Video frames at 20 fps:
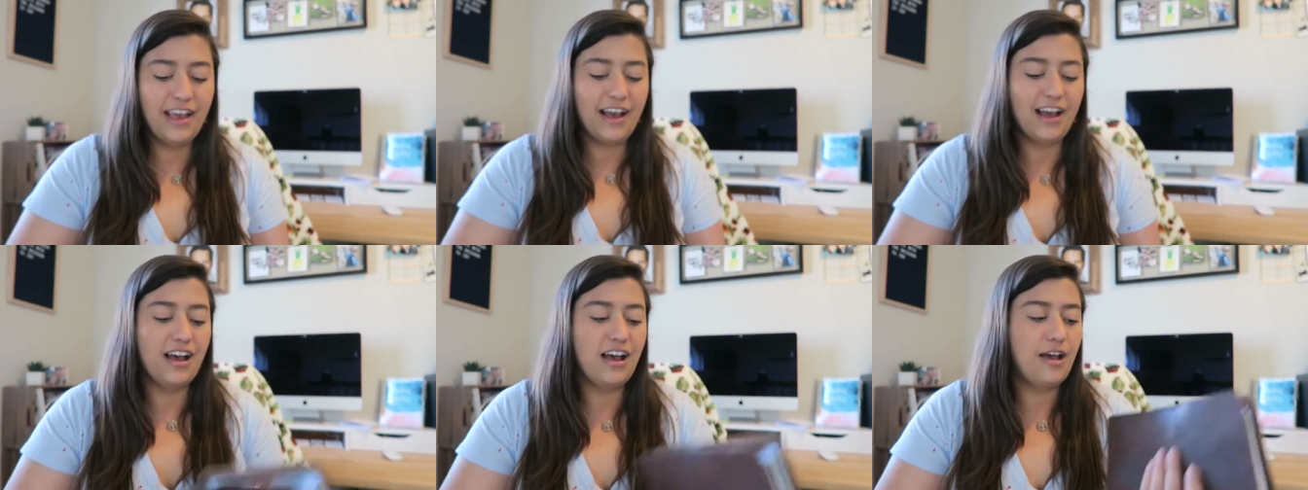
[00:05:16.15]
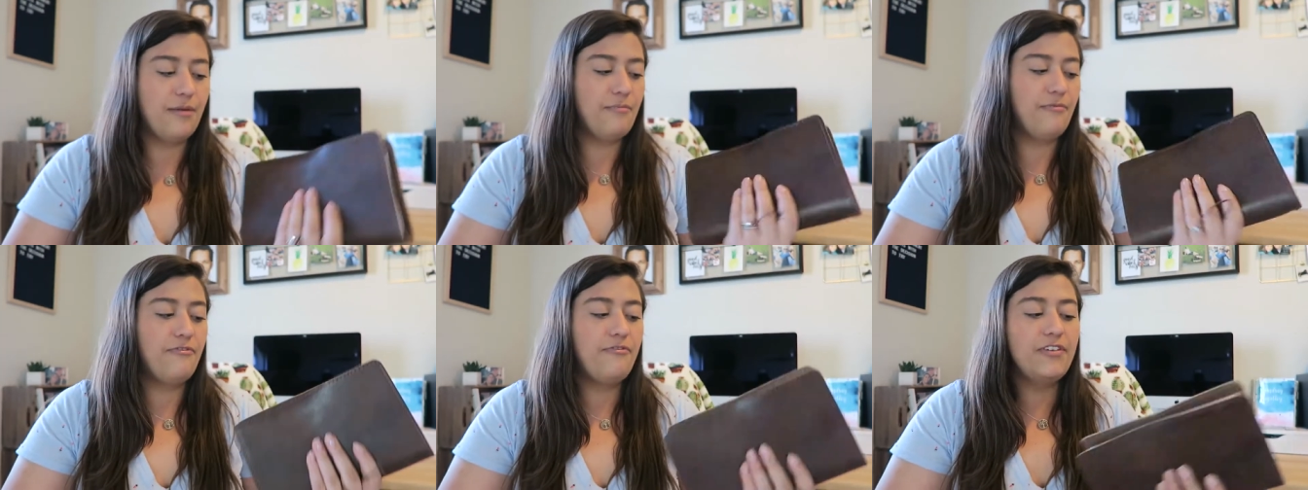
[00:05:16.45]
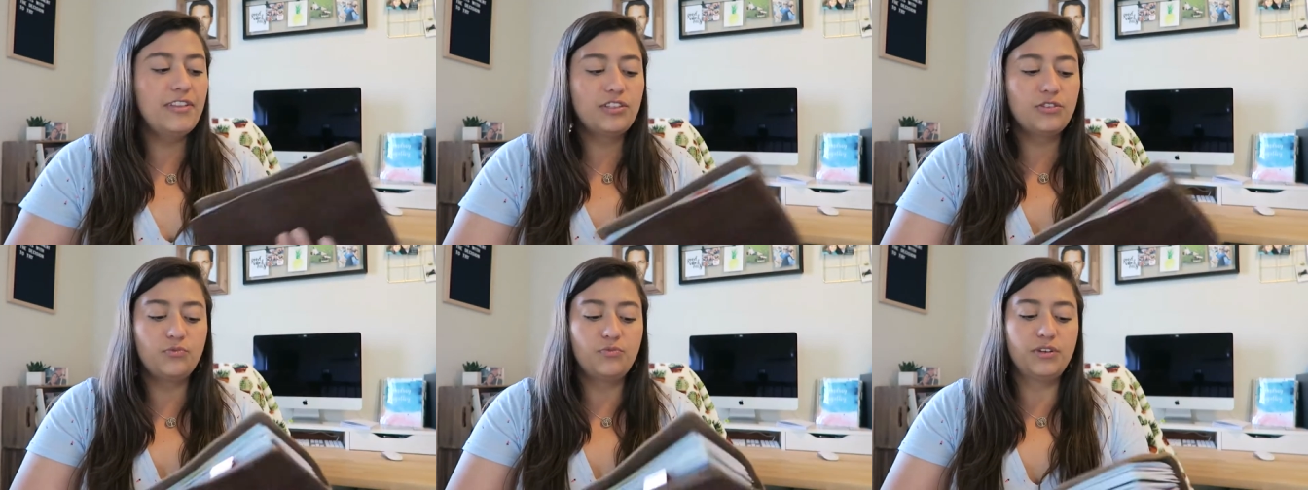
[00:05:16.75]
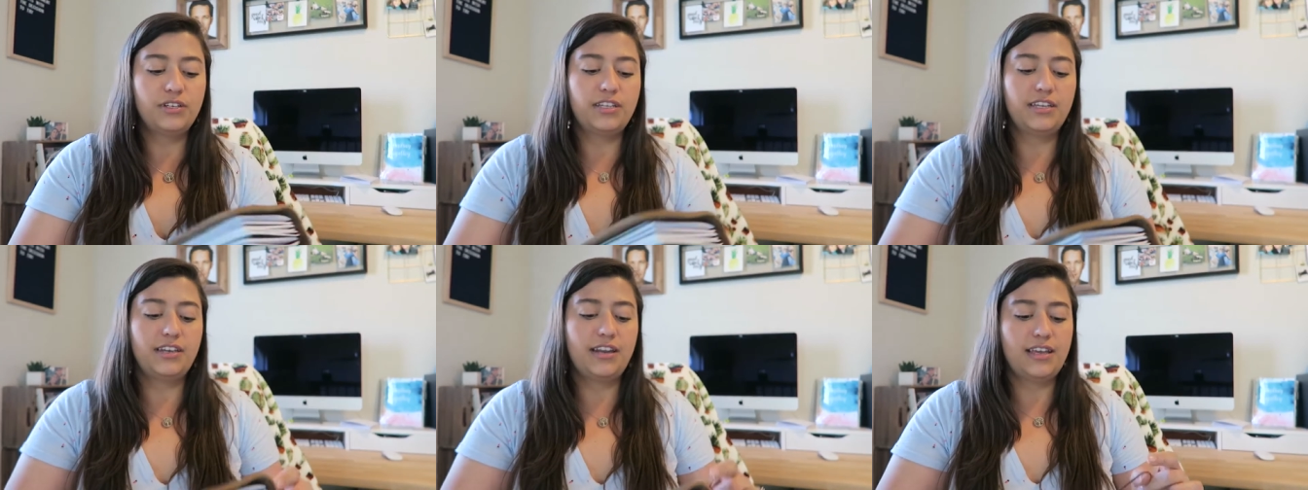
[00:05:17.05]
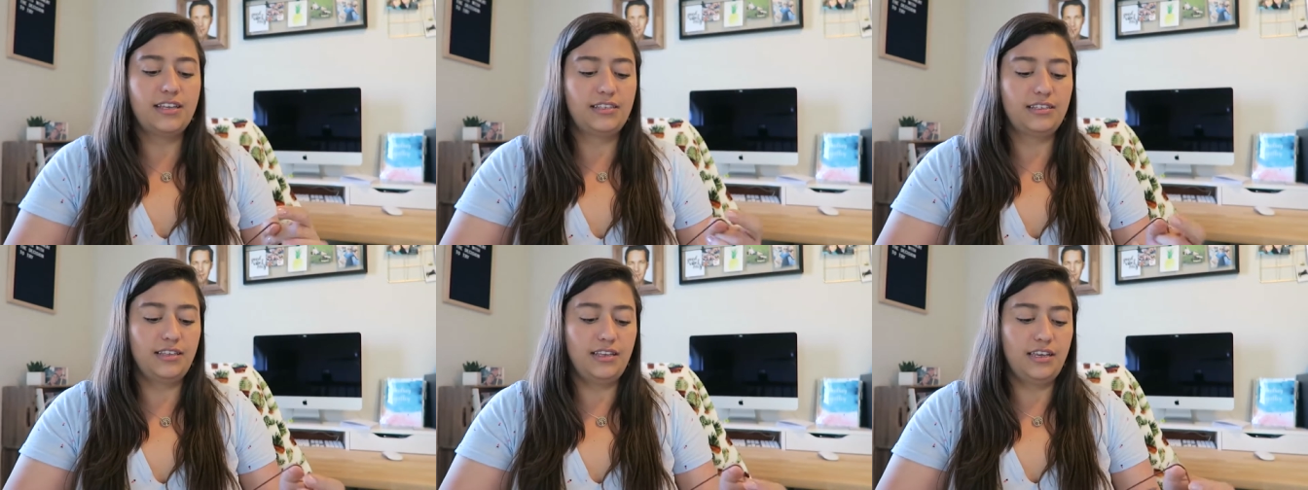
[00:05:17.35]
Um, fits really
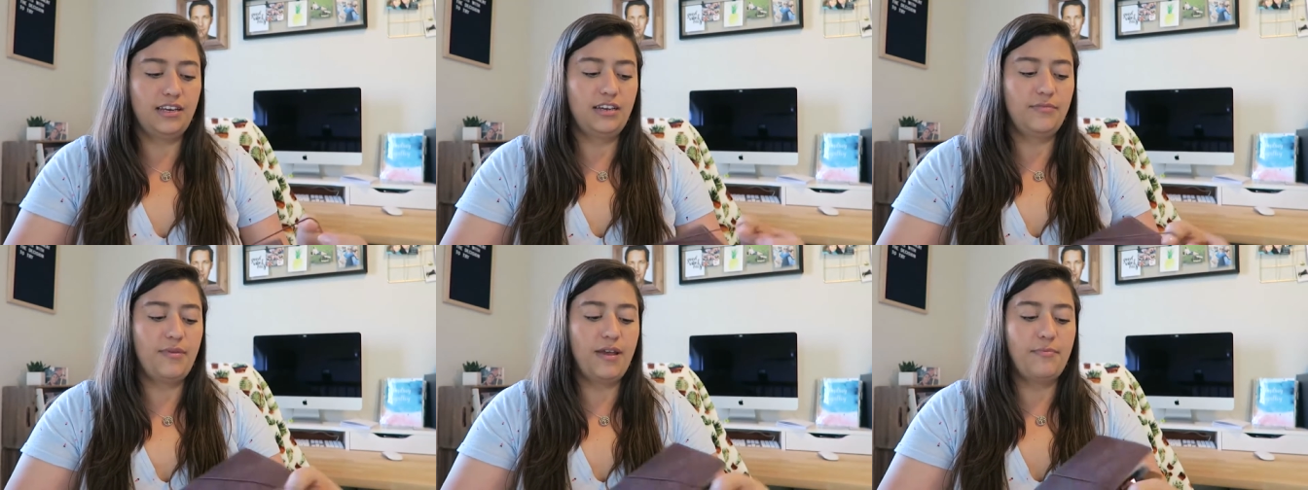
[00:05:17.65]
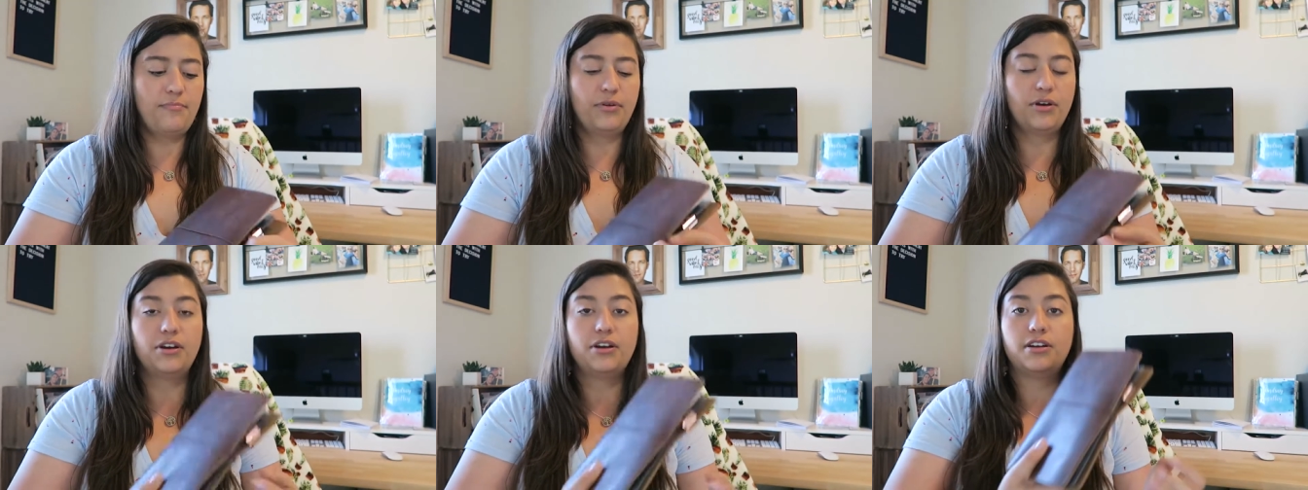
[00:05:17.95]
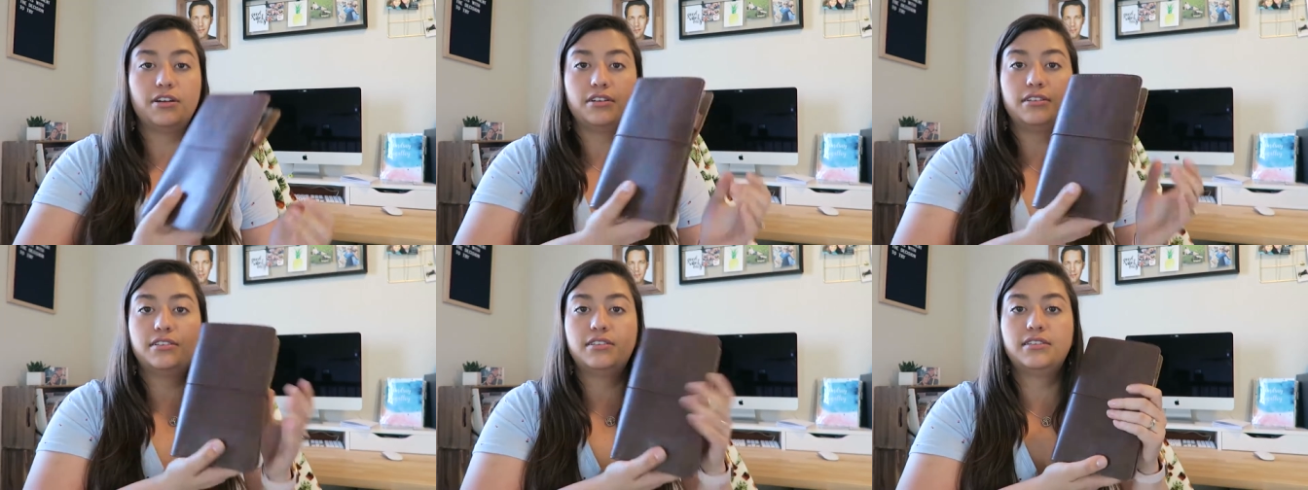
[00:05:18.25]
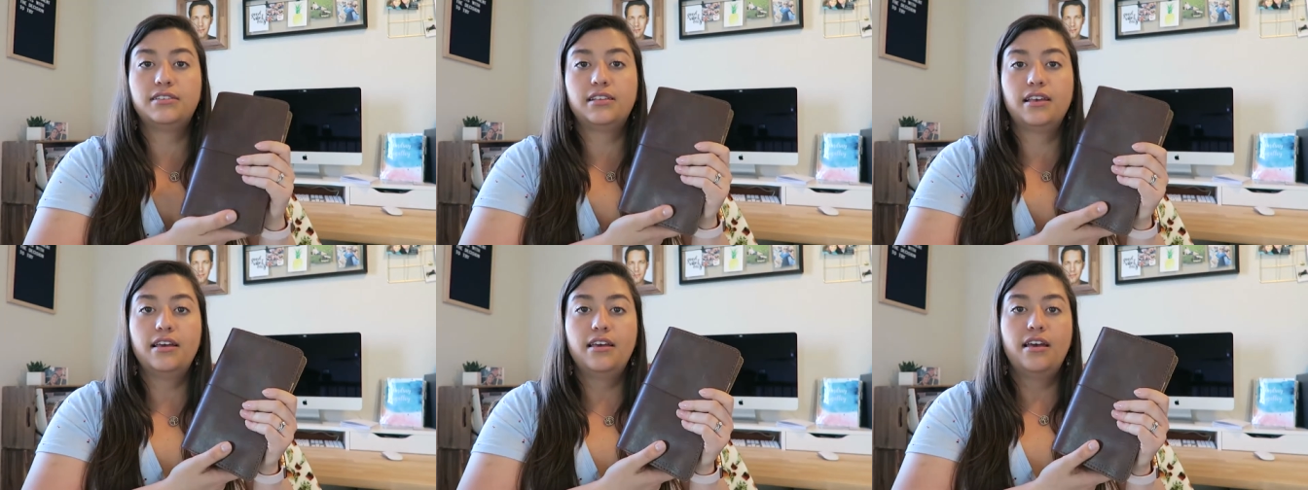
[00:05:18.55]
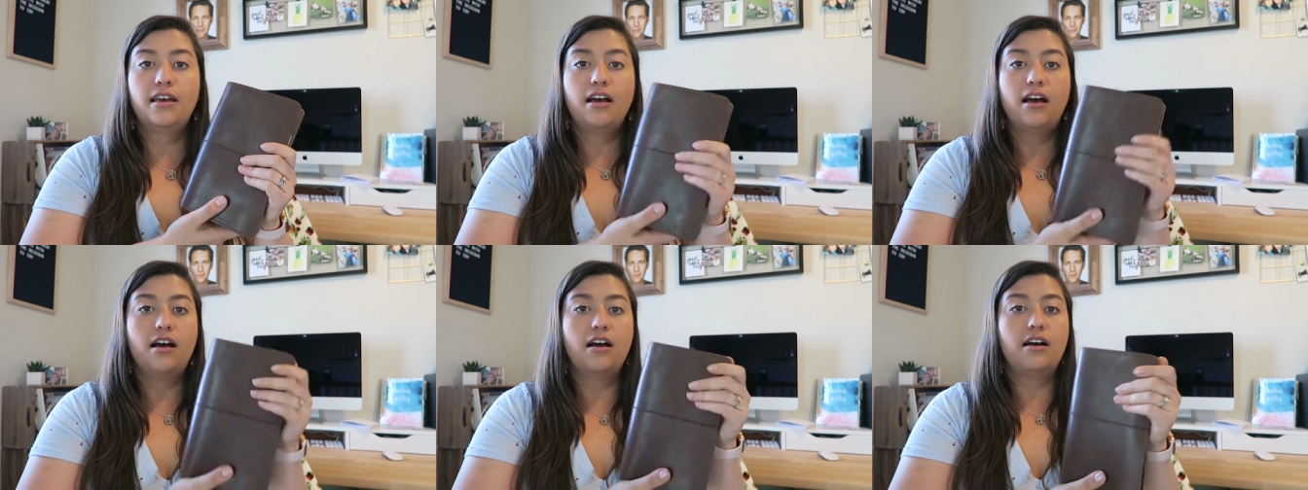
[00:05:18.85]
nicely into my purse
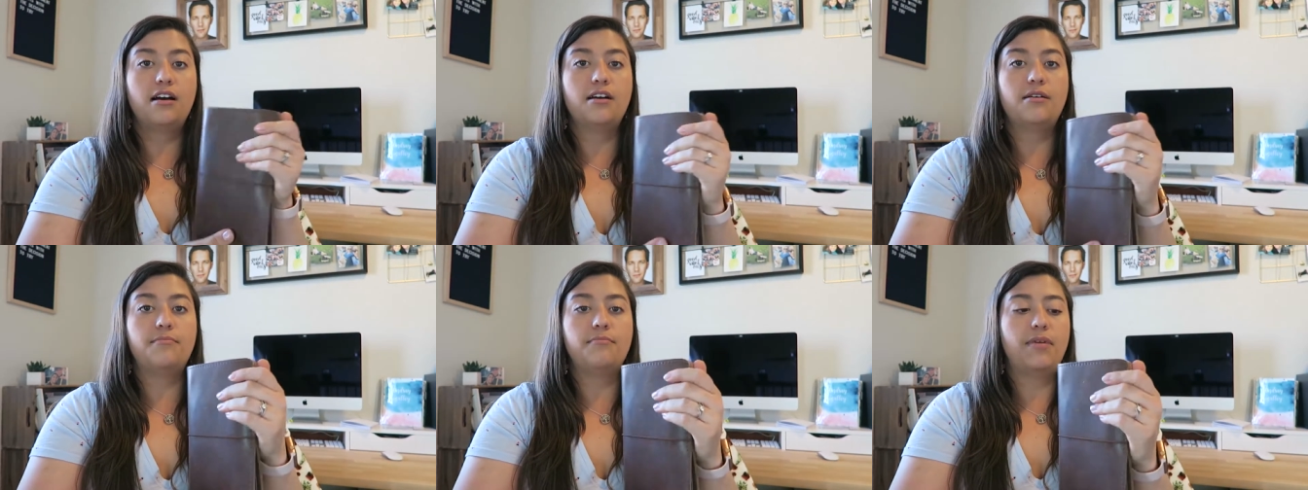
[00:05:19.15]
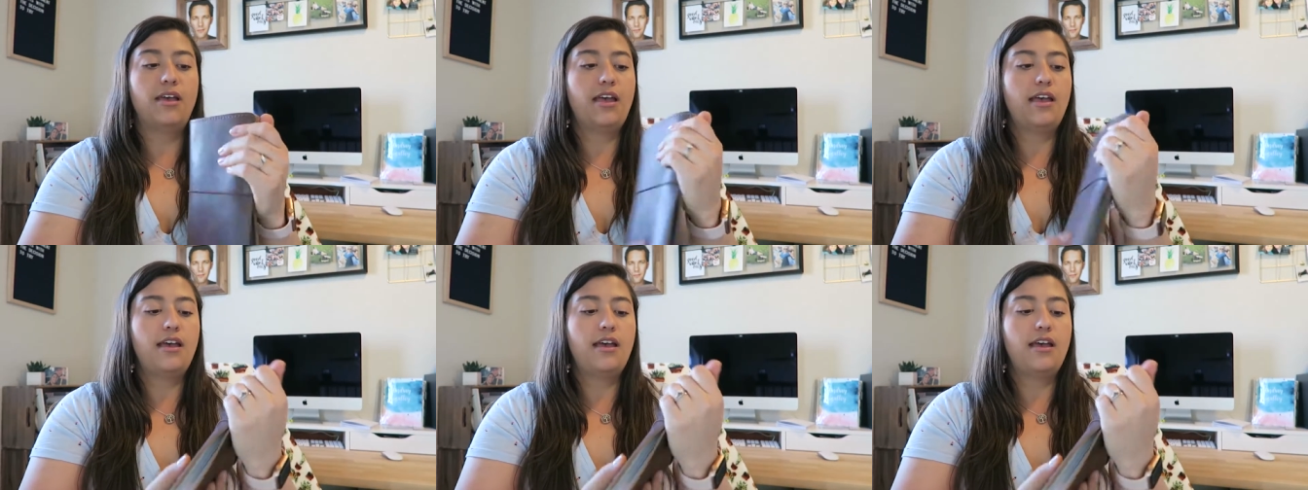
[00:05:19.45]
um,